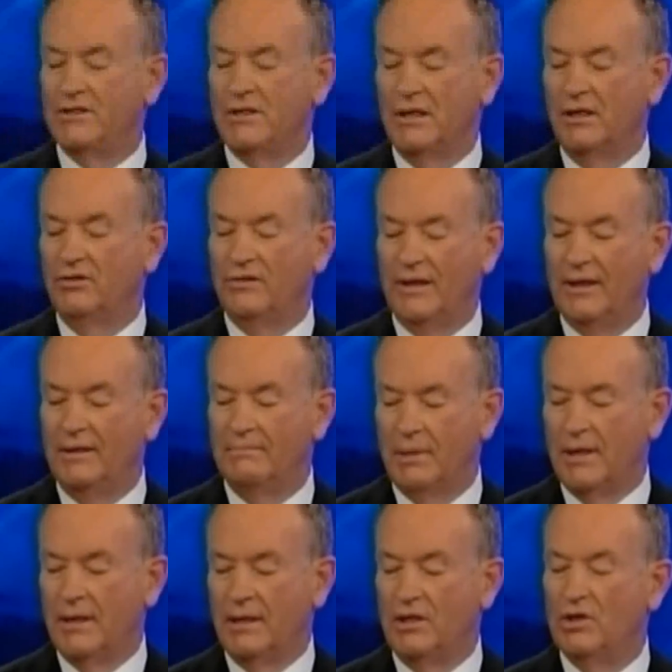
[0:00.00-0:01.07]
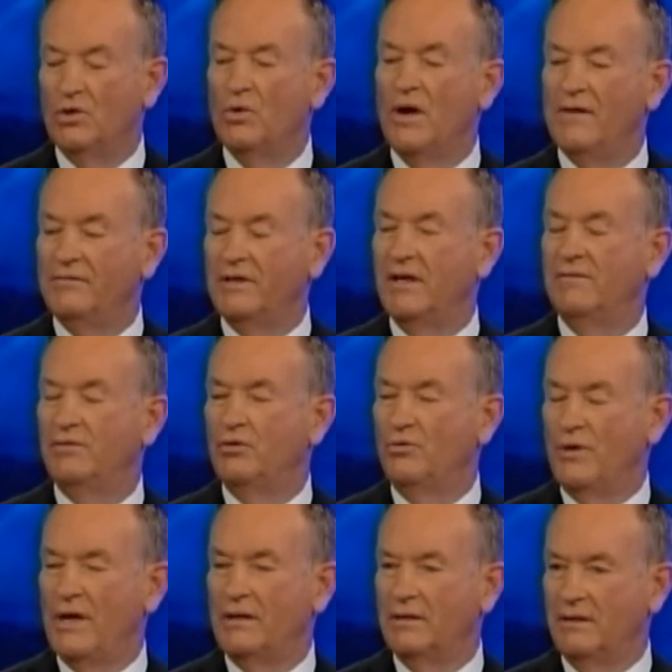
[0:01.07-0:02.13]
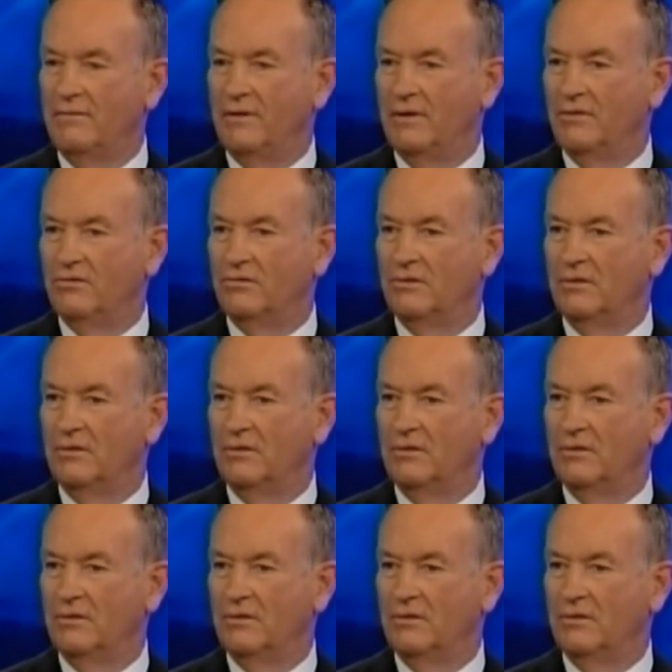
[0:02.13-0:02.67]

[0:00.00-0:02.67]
against anybody, you have to have direct evidence.